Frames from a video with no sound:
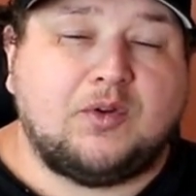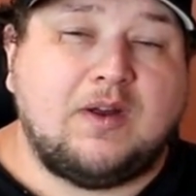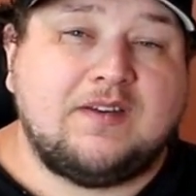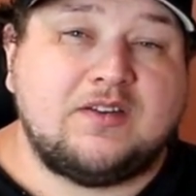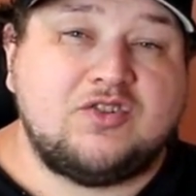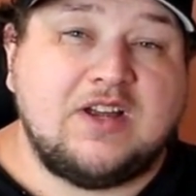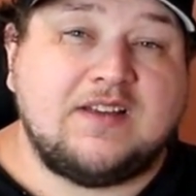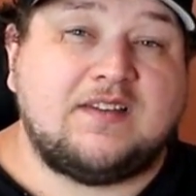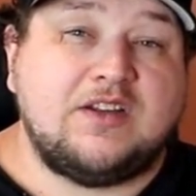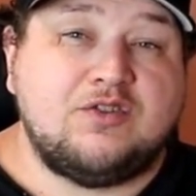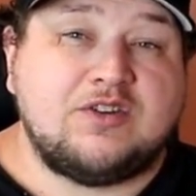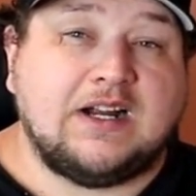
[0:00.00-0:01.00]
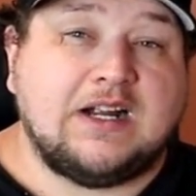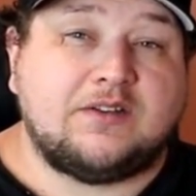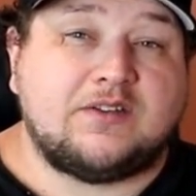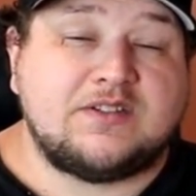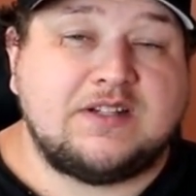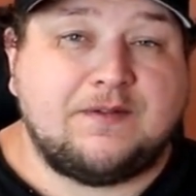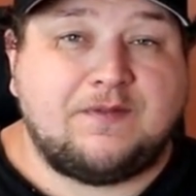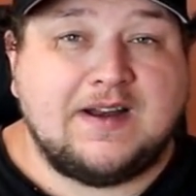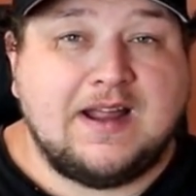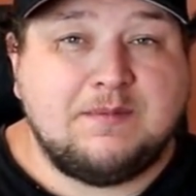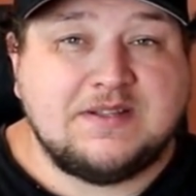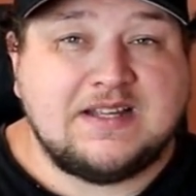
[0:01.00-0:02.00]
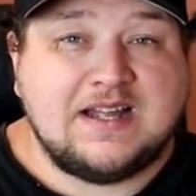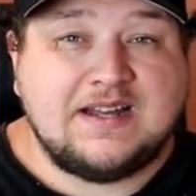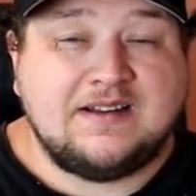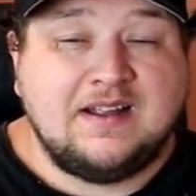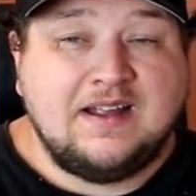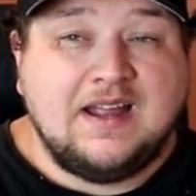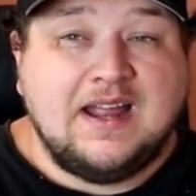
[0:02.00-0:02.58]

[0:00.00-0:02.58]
So I suggest that you check out their stuff on Amazon